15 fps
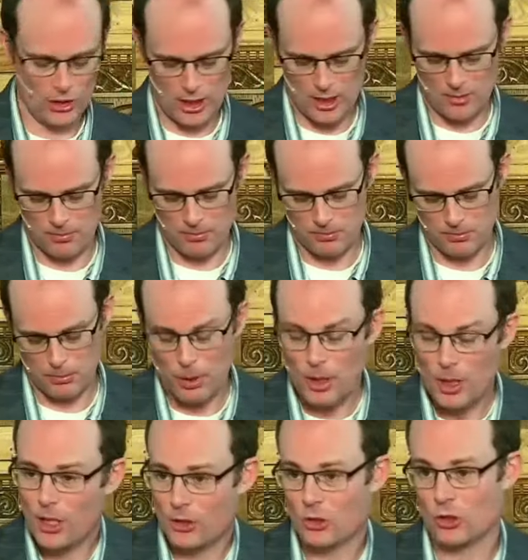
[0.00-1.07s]
to him
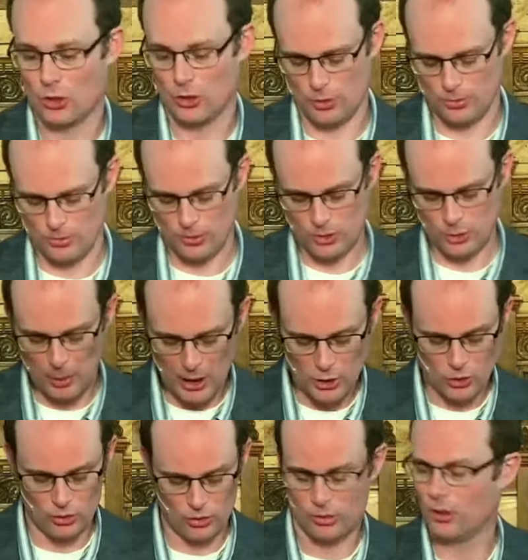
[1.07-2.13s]
personal,
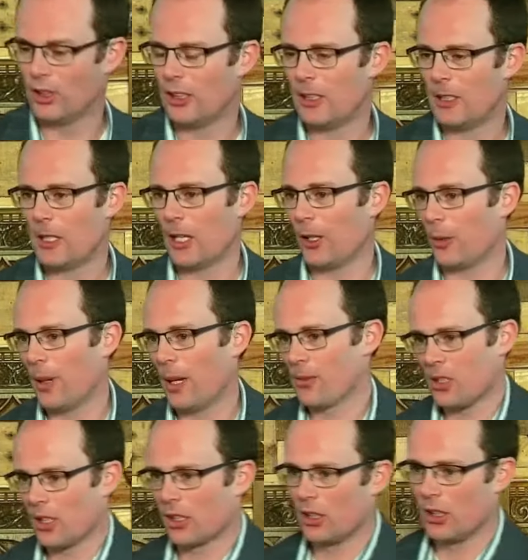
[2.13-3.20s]
special and
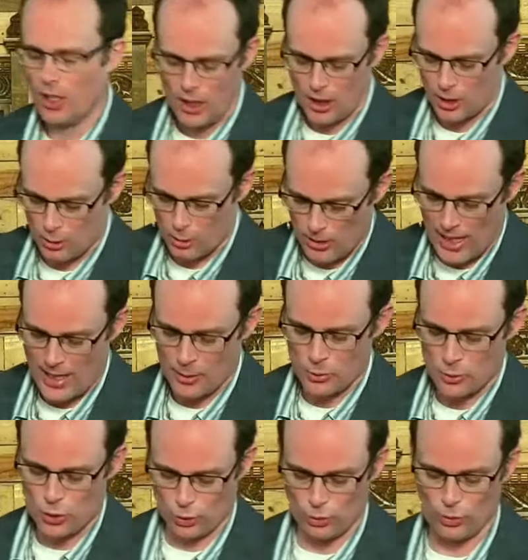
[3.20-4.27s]
perhaps like a, a
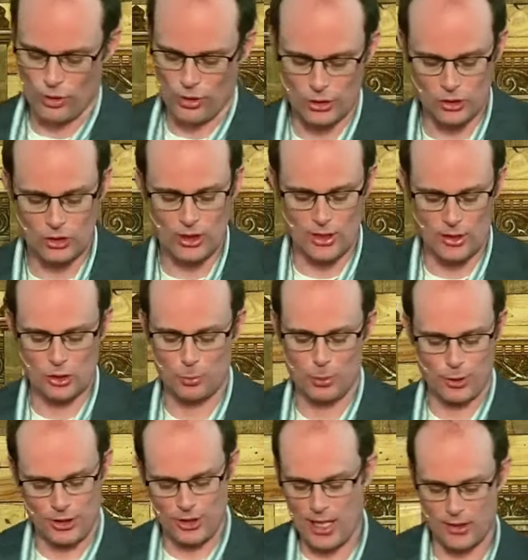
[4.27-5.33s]
crown jewel that sits
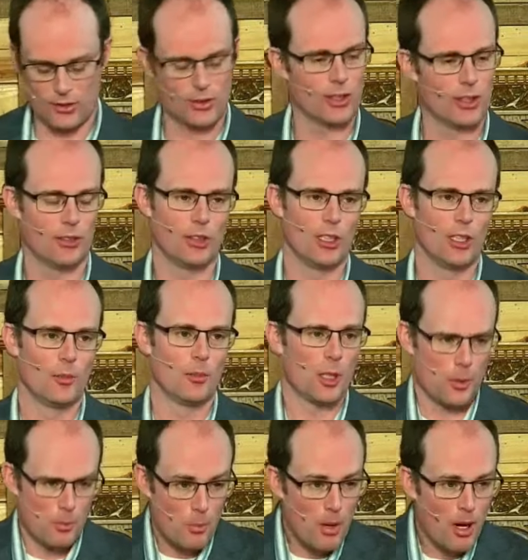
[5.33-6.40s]
protected
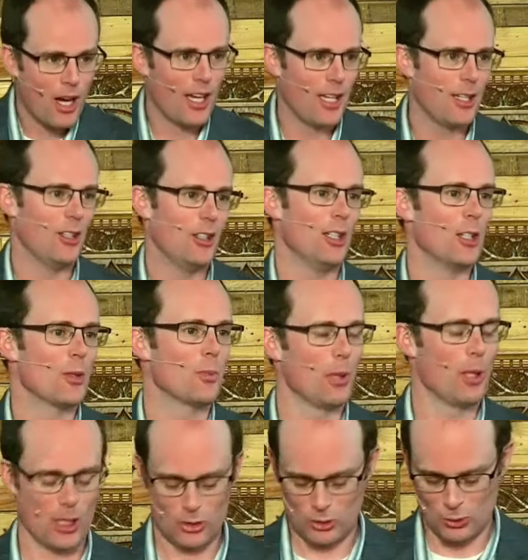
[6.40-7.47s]
but admired in his
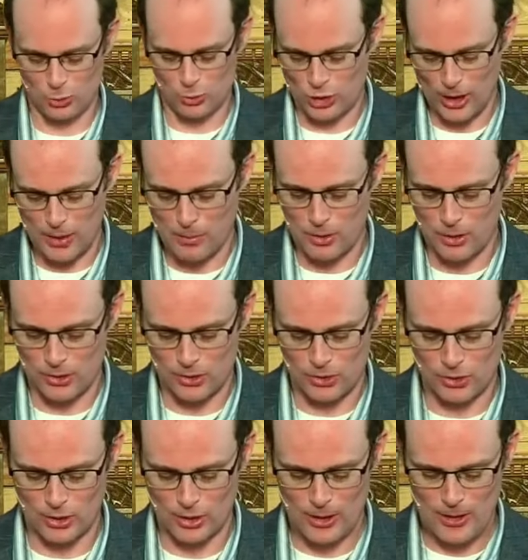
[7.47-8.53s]
personal
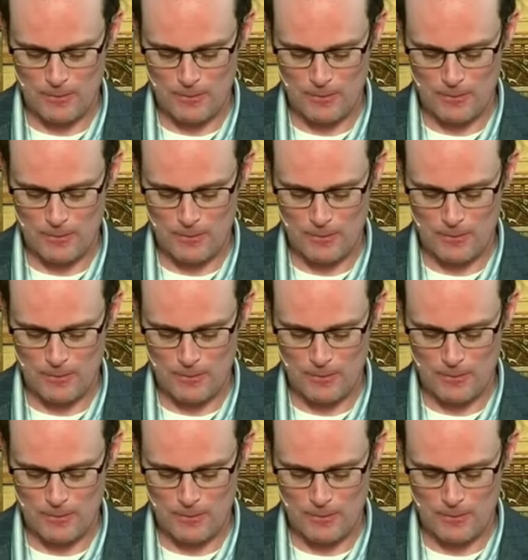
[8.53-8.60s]
chambers.